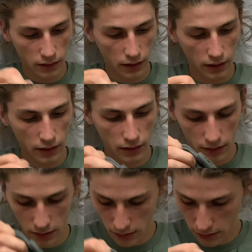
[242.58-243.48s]
Okay,
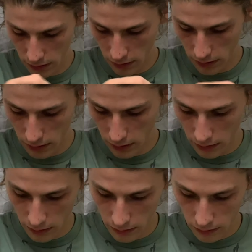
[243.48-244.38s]

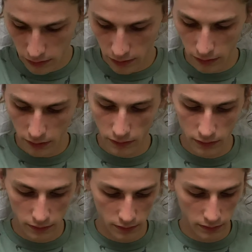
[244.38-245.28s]
so
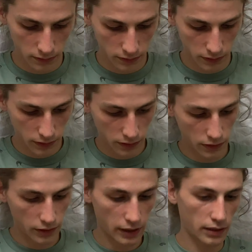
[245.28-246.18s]

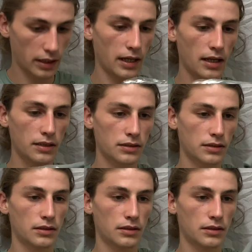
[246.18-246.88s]
you got a case.